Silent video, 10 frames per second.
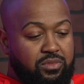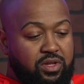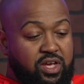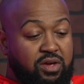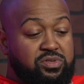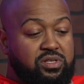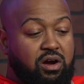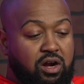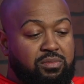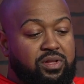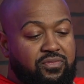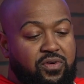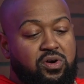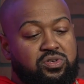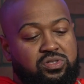Yeah, he was arguably the
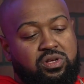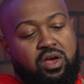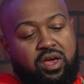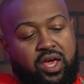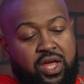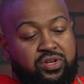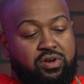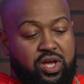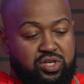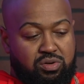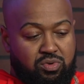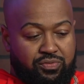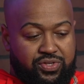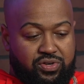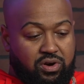first international movie
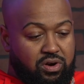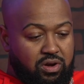star.